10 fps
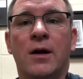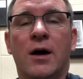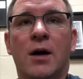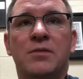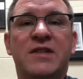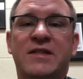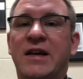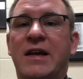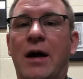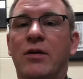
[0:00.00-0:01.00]

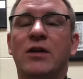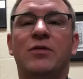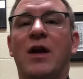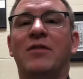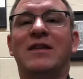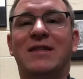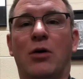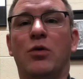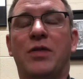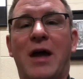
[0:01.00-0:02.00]
6/8 counting, if you haven't
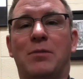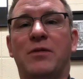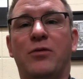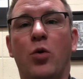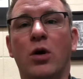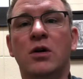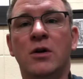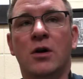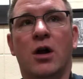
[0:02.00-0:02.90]
dealt with that before,